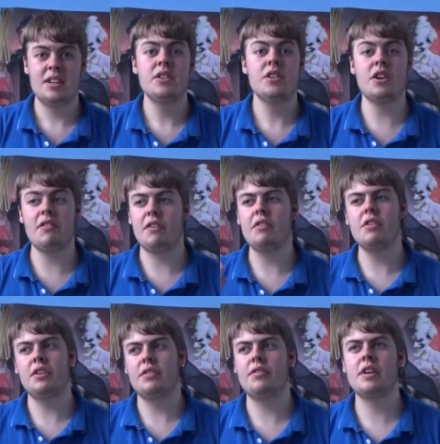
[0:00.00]
they're never
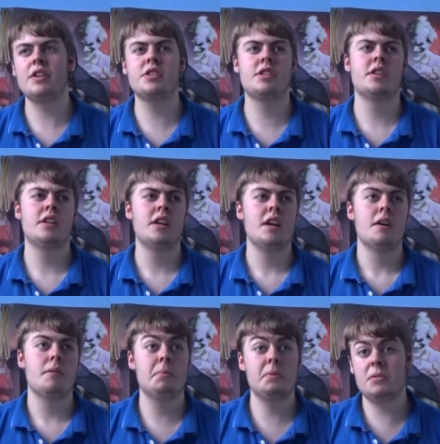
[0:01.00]
really finished.
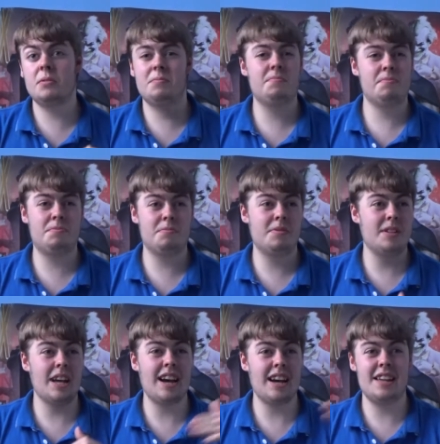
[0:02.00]
But from
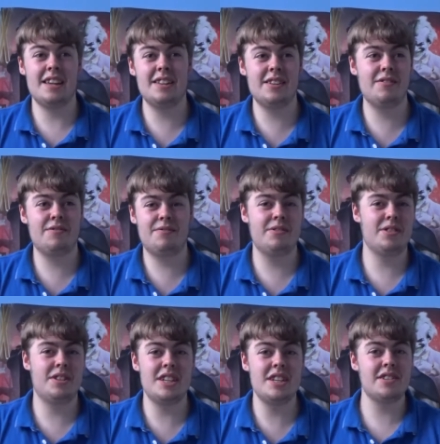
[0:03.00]
that, it, from the
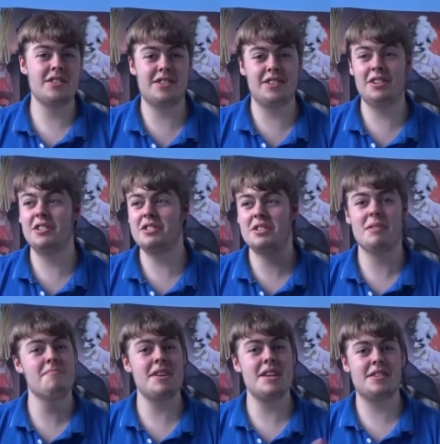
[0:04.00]
teaser, it looks
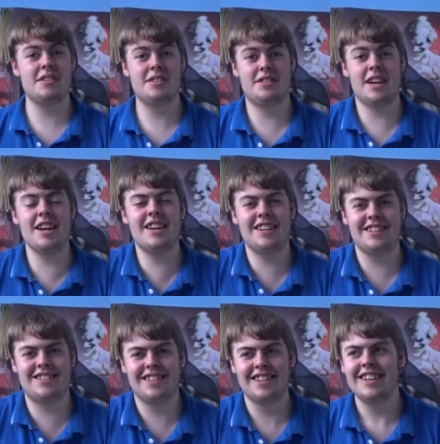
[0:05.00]
amazing as it
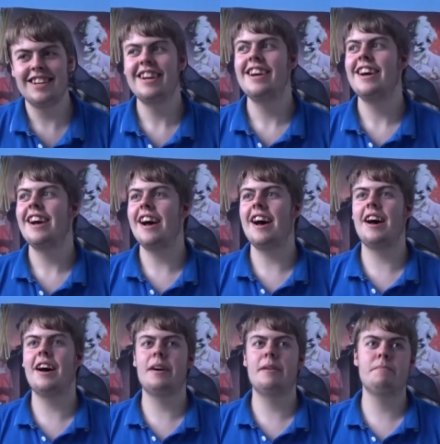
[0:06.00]
is.
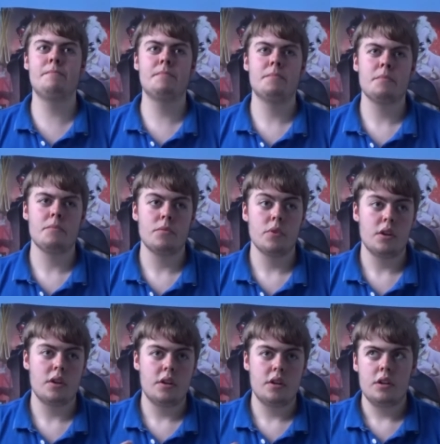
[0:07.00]
Um,
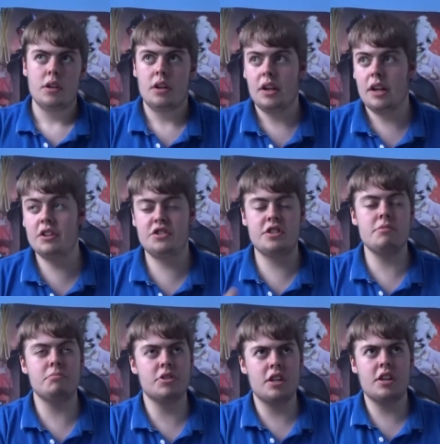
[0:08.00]
it
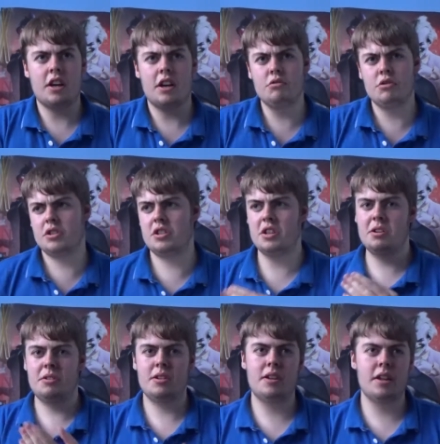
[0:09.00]
seems like Hulk's
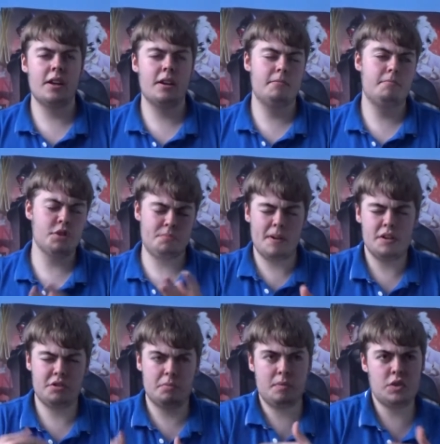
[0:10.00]
going uh, Bruce
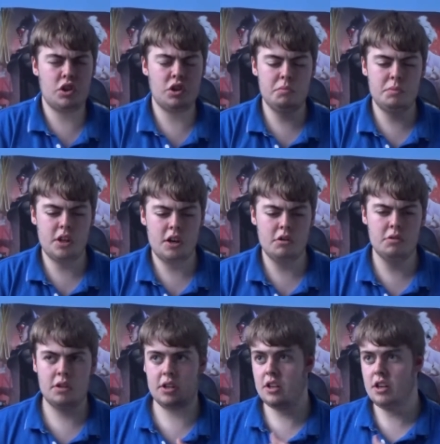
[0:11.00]
Banner's going to be struggling with the
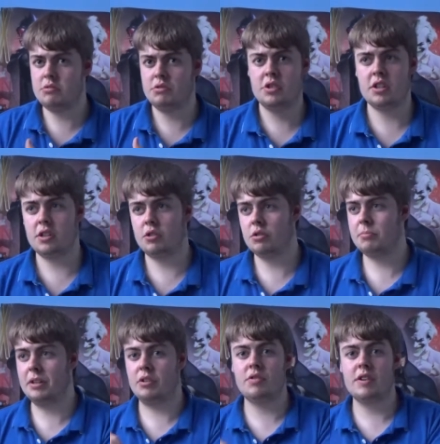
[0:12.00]
Hulk and Hulk's going to go a
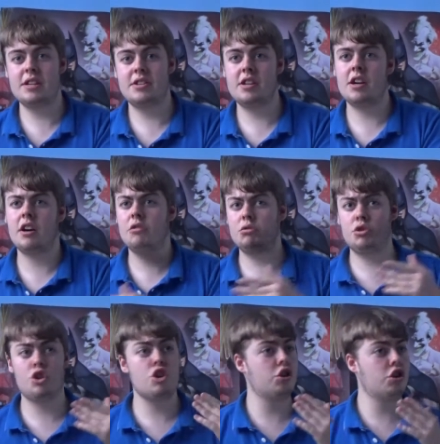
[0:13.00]
bit crazy.
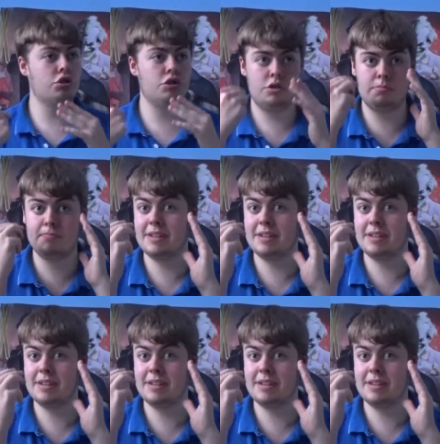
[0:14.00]
Ultron looks